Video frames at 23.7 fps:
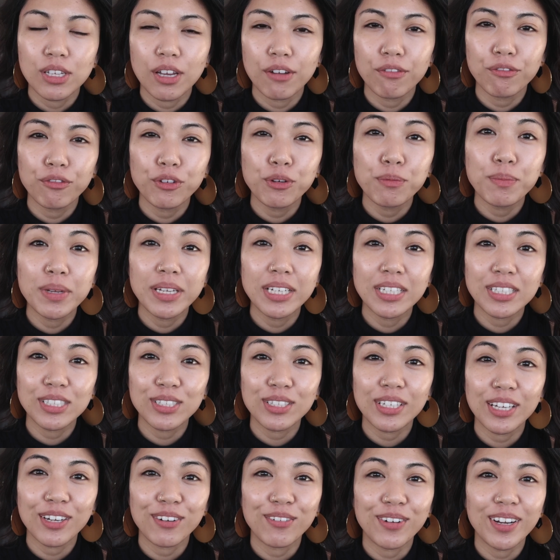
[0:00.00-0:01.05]
So I have a few minutes
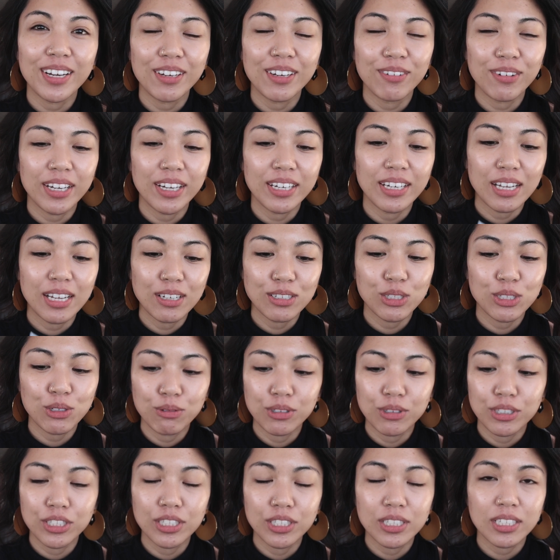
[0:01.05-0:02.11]
to get ready right now, so
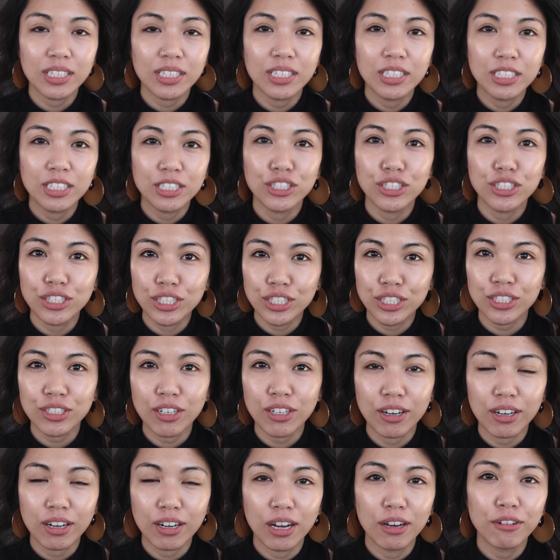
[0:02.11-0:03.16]
we're just gonna
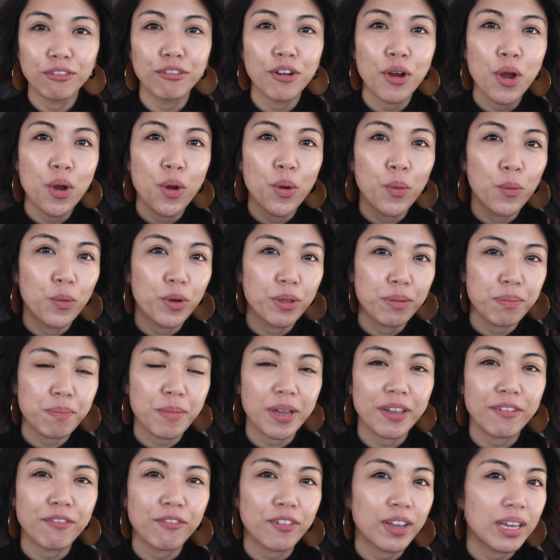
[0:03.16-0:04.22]
start off with
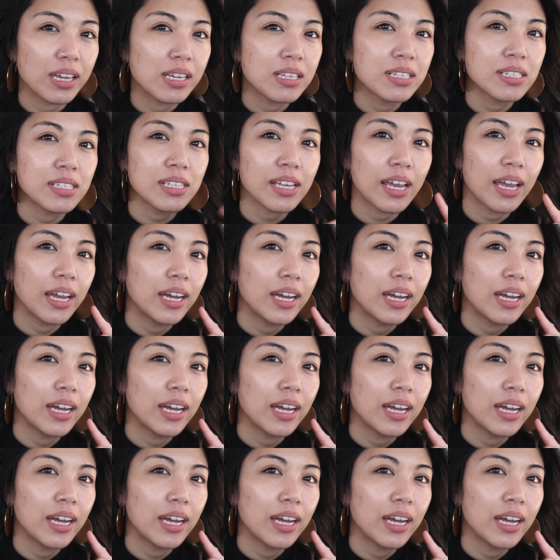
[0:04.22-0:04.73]
my face,